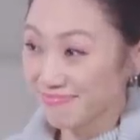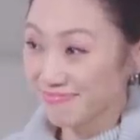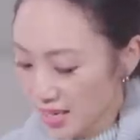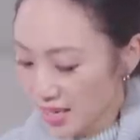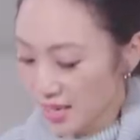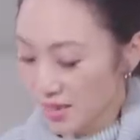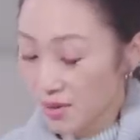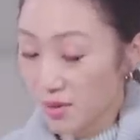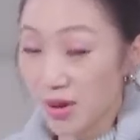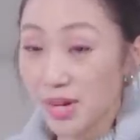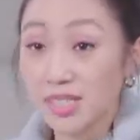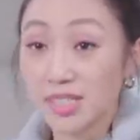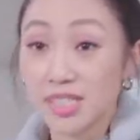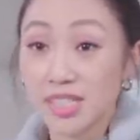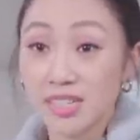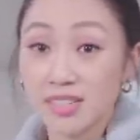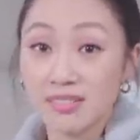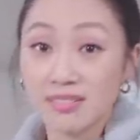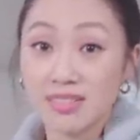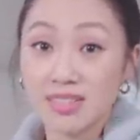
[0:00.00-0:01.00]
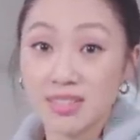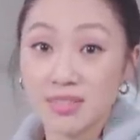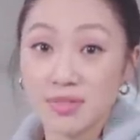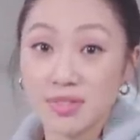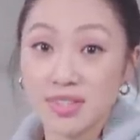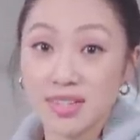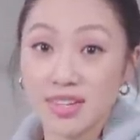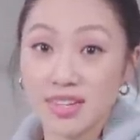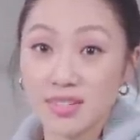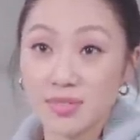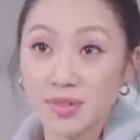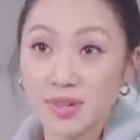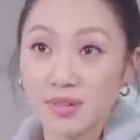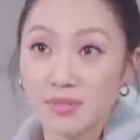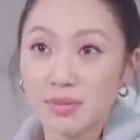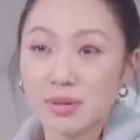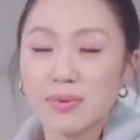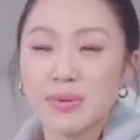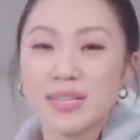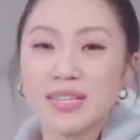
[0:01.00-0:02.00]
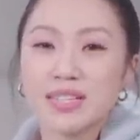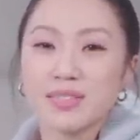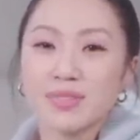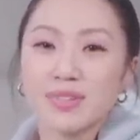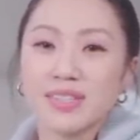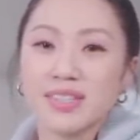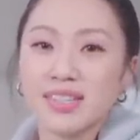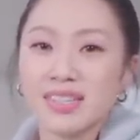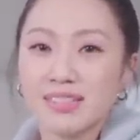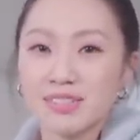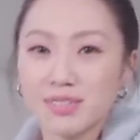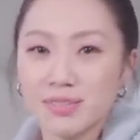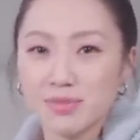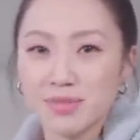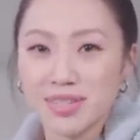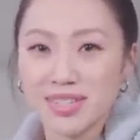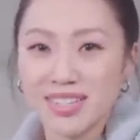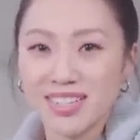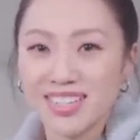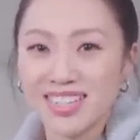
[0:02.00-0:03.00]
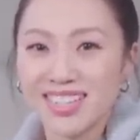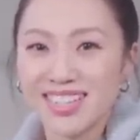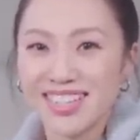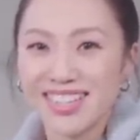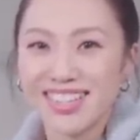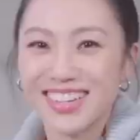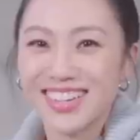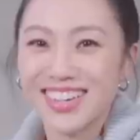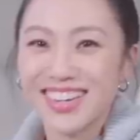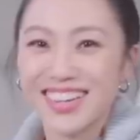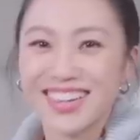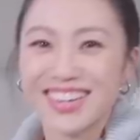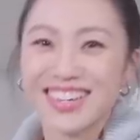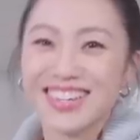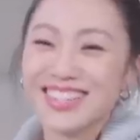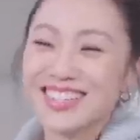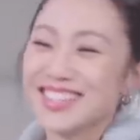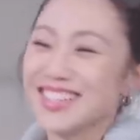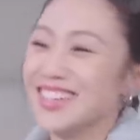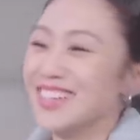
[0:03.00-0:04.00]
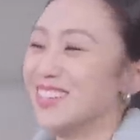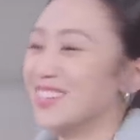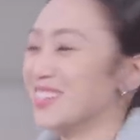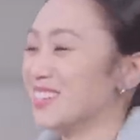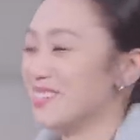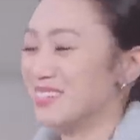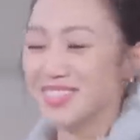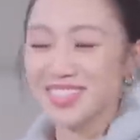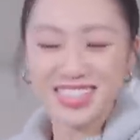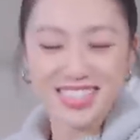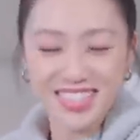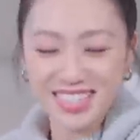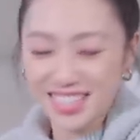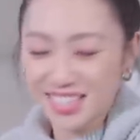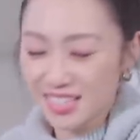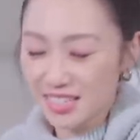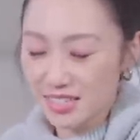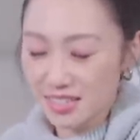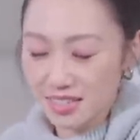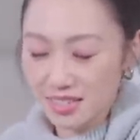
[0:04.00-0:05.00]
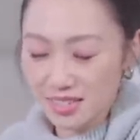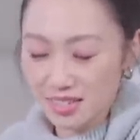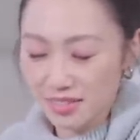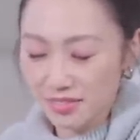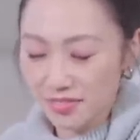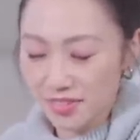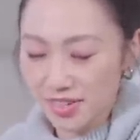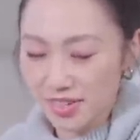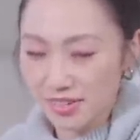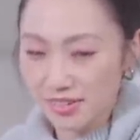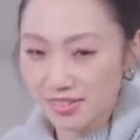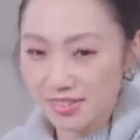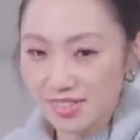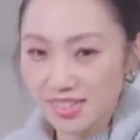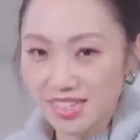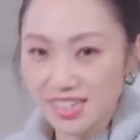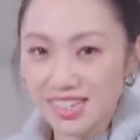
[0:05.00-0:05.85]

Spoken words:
And they're quite generous with it as well. Maybe that's why they give so many, because they know the machine is a fail.